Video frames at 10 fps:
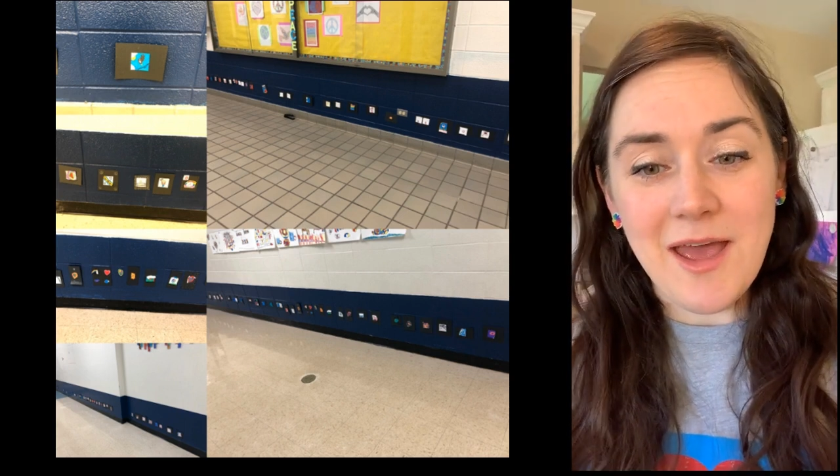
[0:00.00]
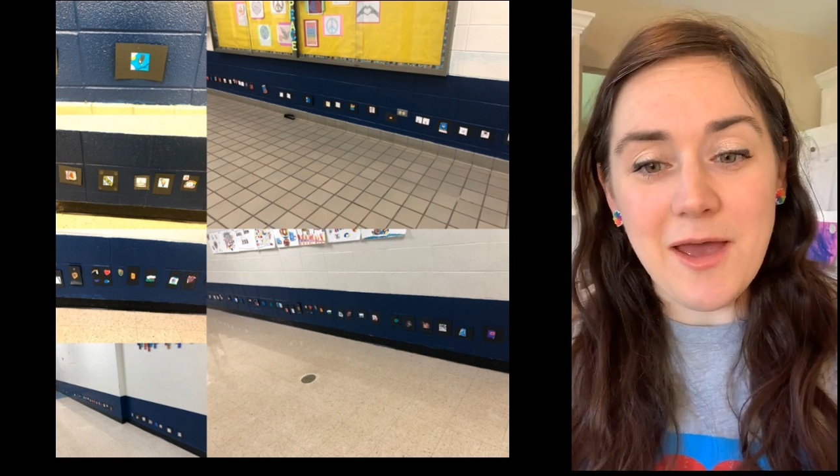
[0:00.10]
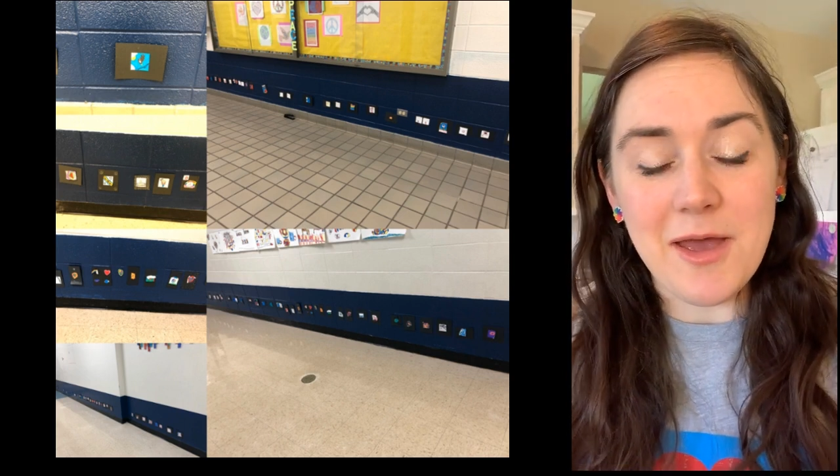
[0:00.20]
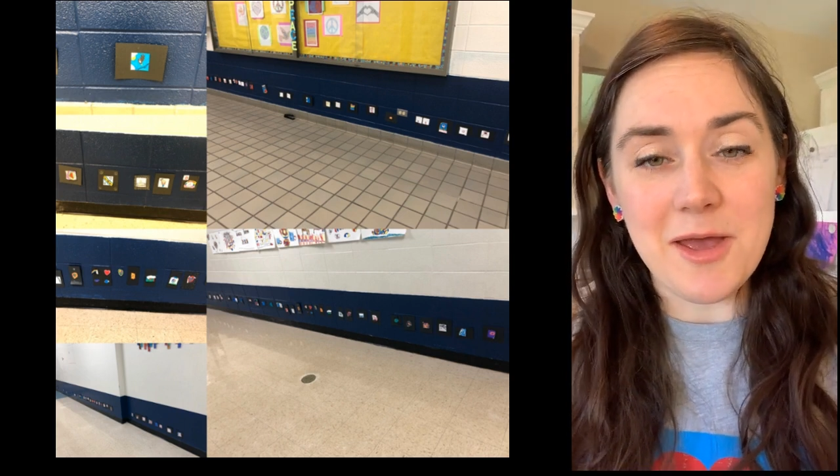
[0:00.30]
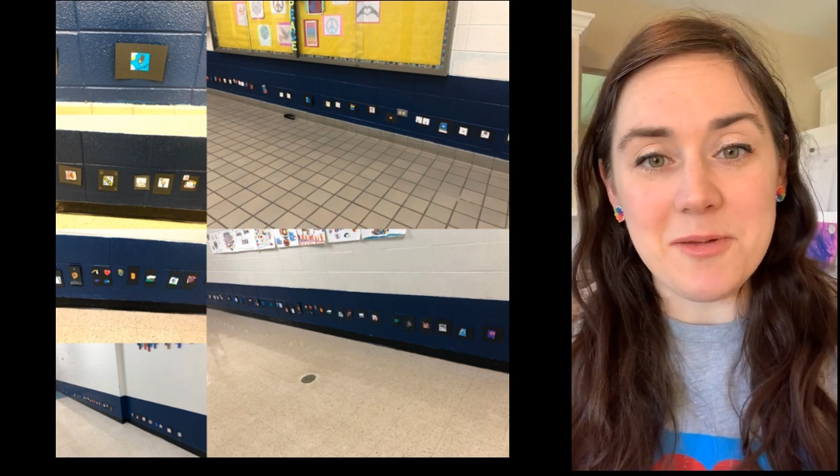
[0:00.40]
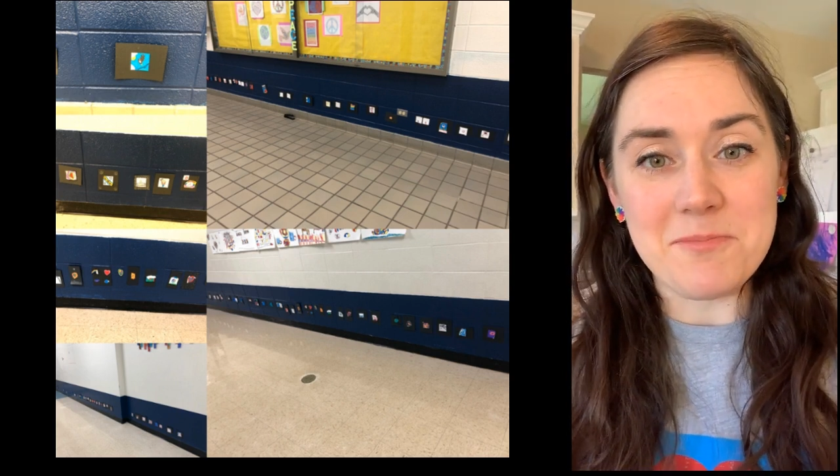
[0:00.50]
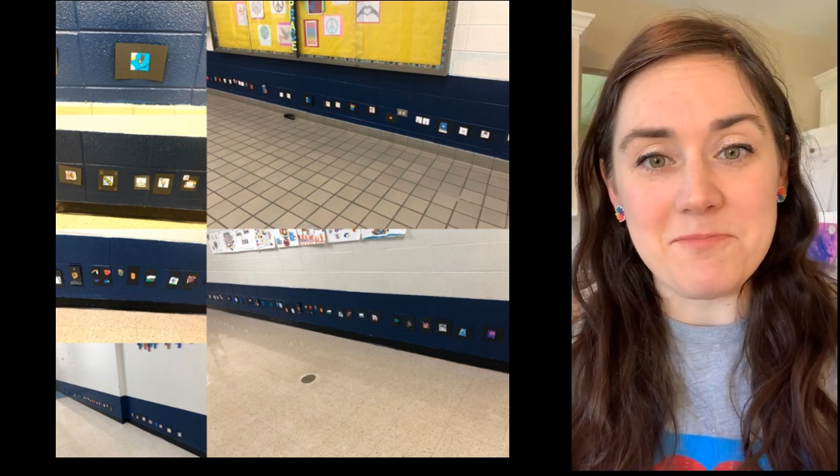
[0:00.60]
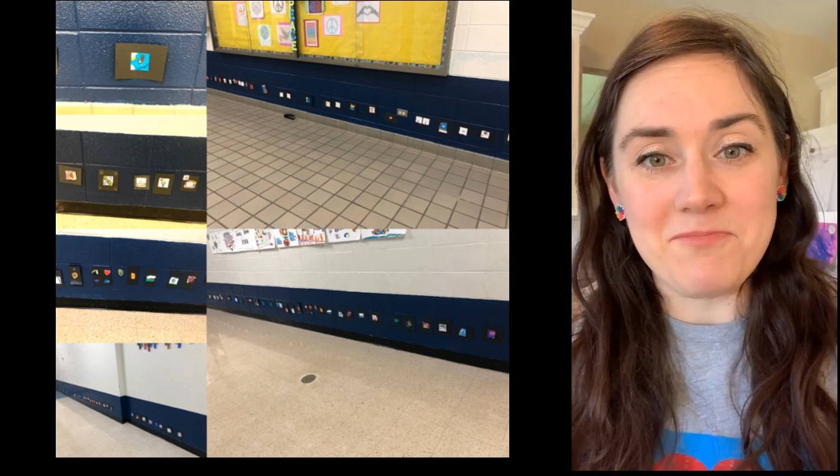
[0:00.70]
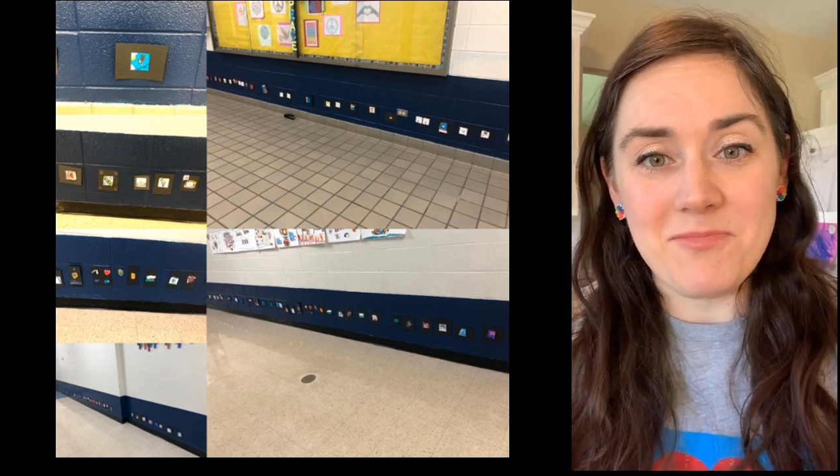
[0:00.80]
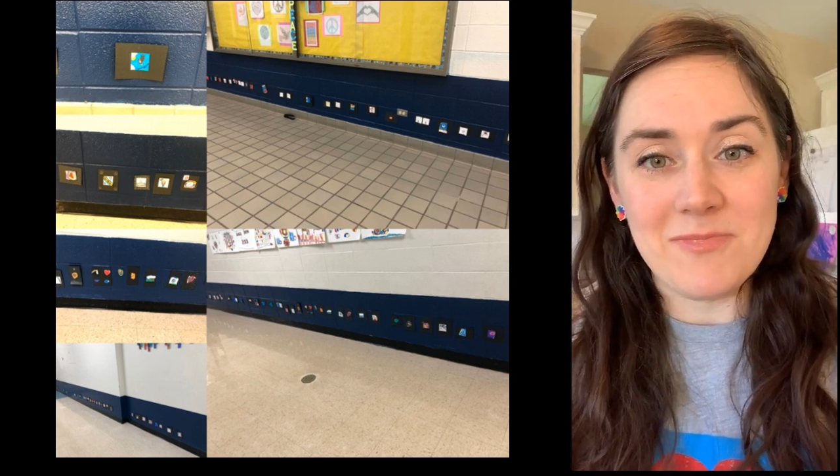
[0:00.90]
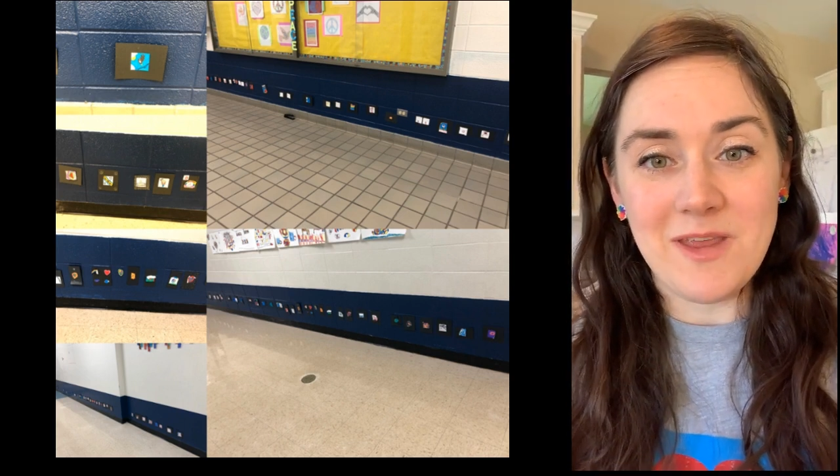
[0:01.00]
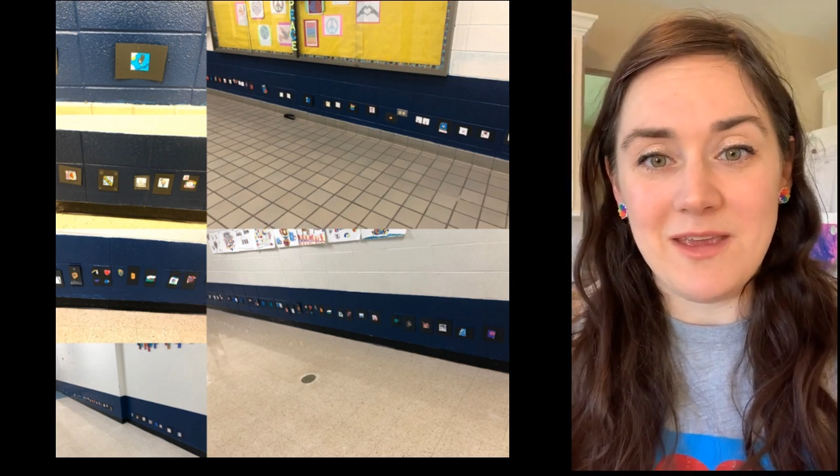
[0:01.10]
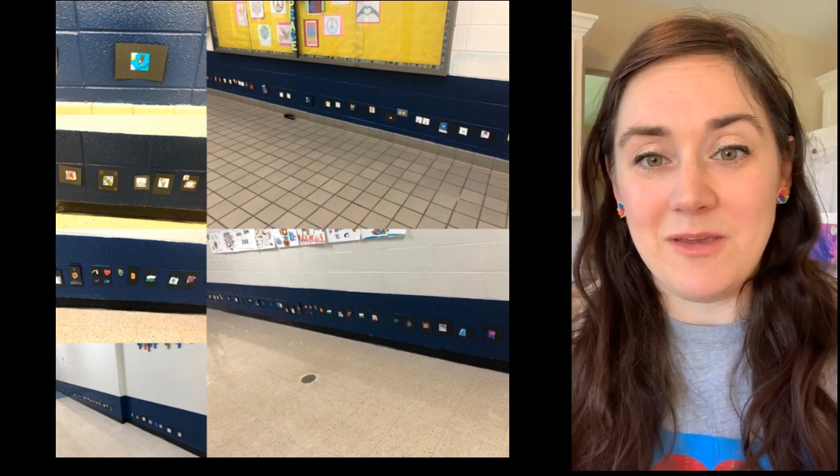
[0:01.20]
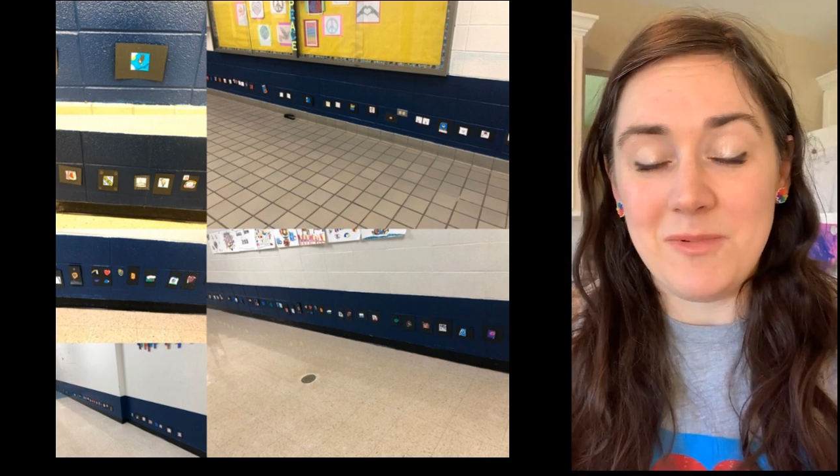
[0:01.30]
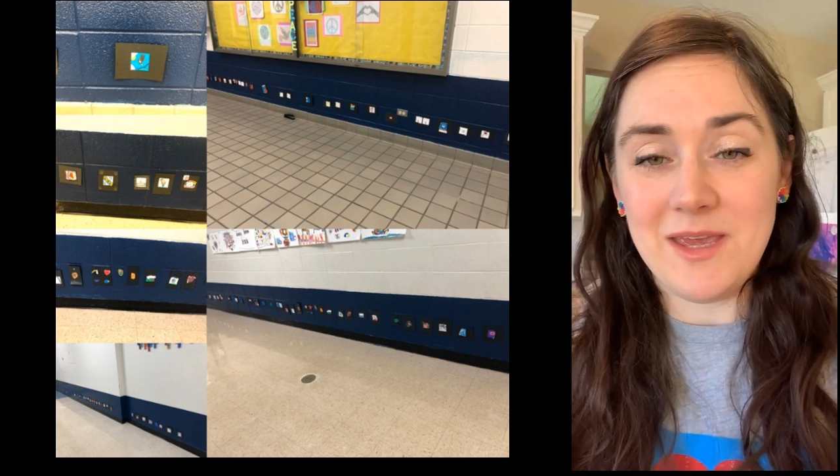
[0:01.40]

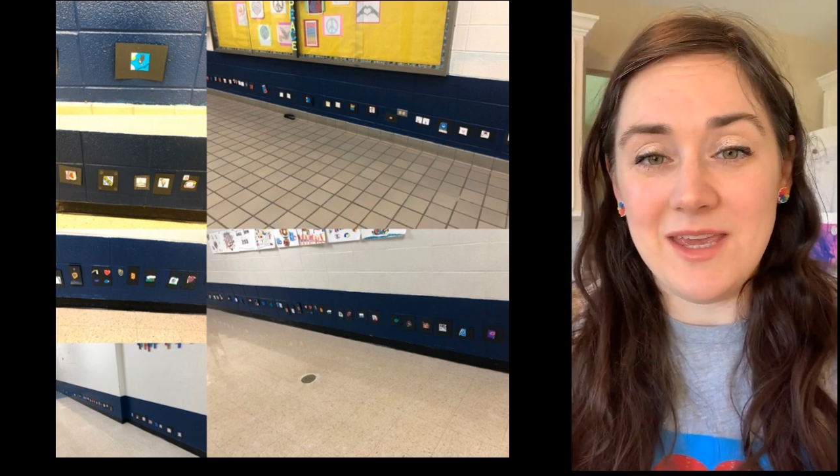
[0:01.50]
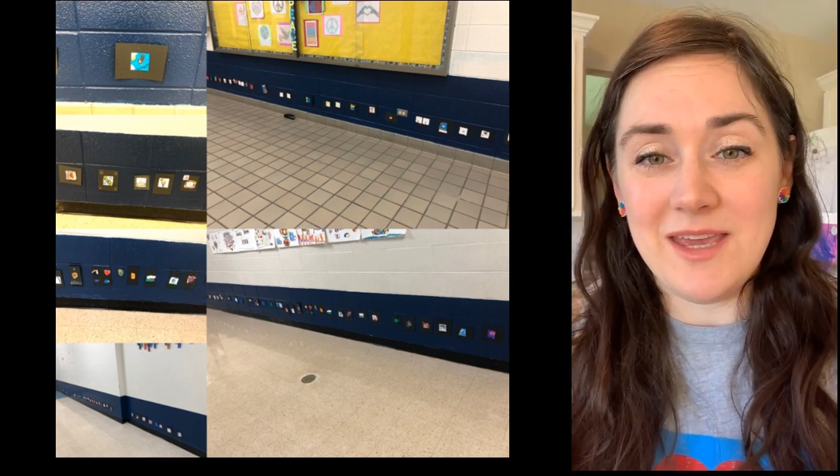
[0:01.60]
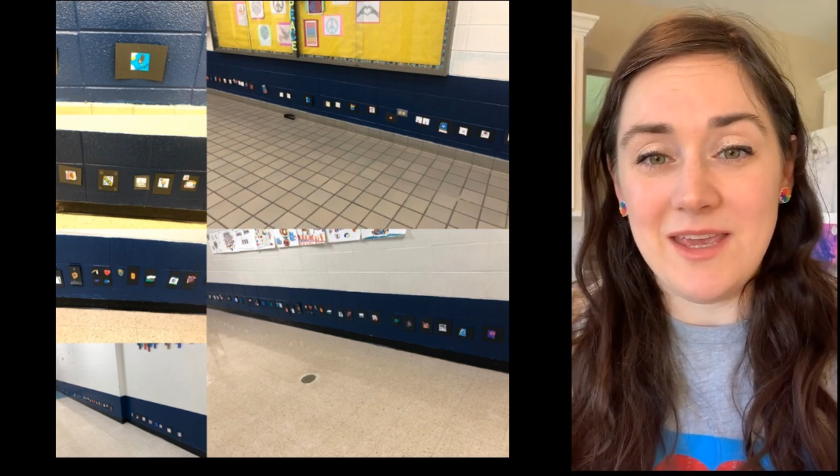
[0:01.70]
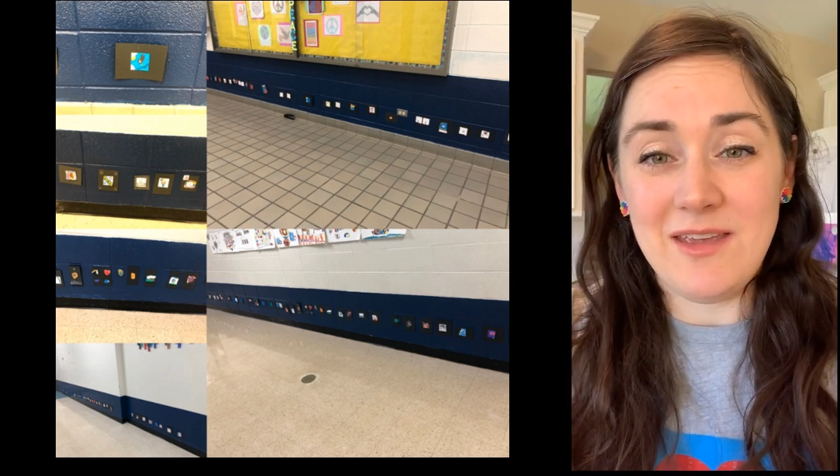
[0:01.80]
It could be